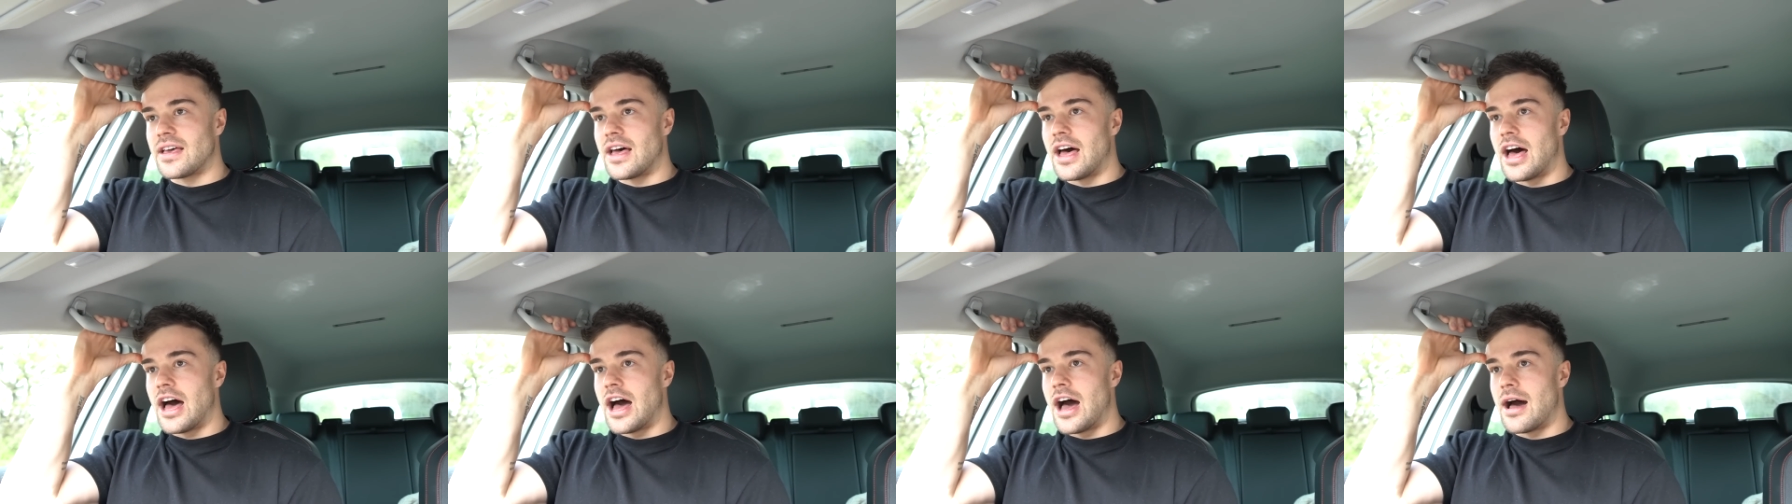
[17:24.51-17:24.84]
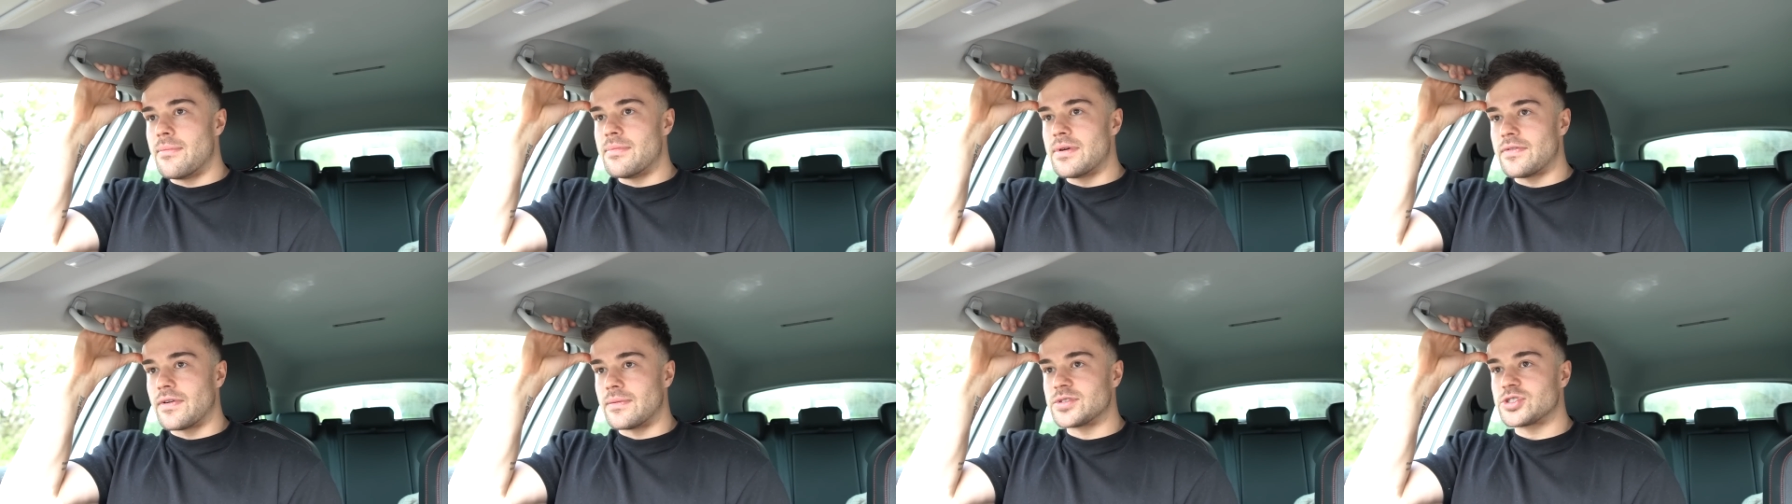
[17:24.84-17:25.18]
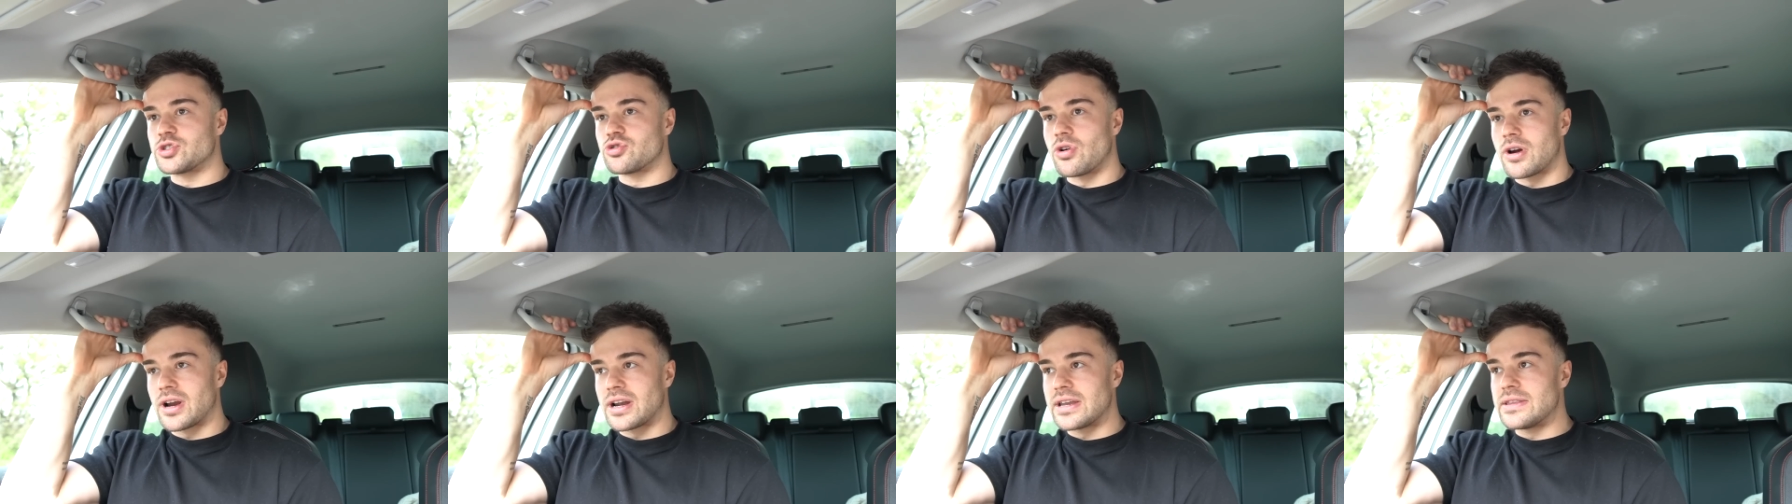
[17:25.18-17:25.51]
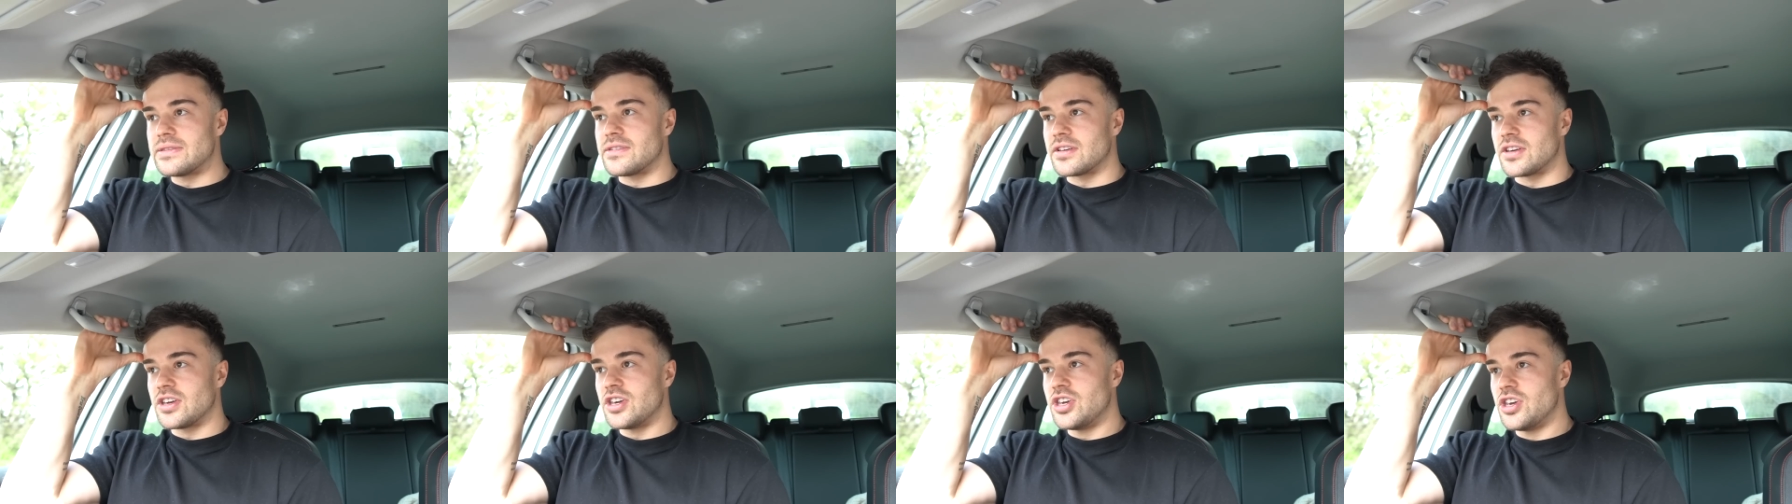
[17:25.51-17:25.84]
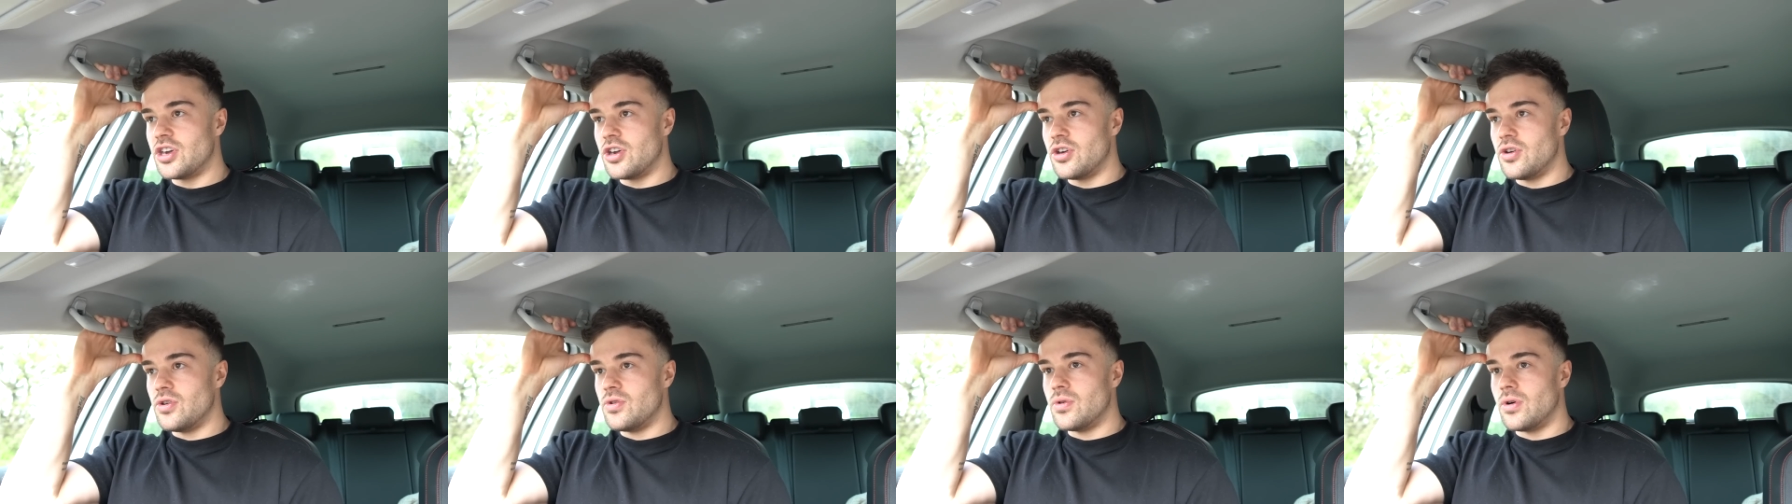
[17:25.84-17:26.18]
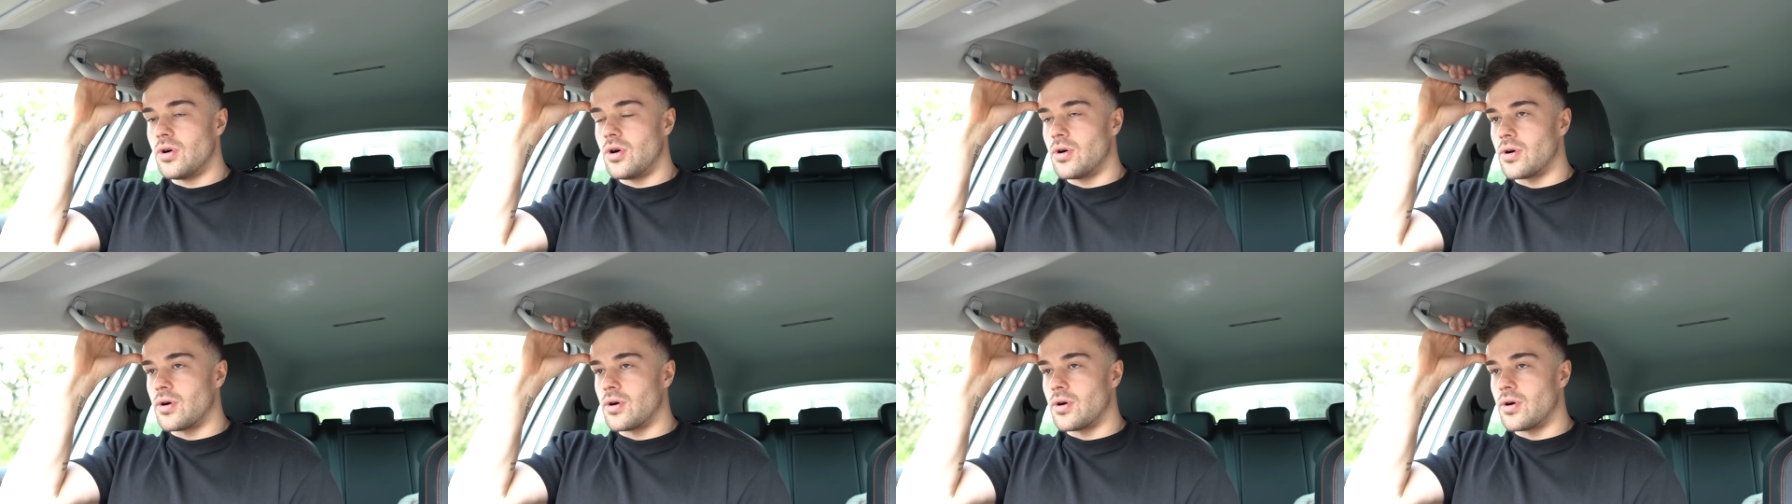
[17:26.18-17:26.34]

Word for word: Um, if I'm struggling to queue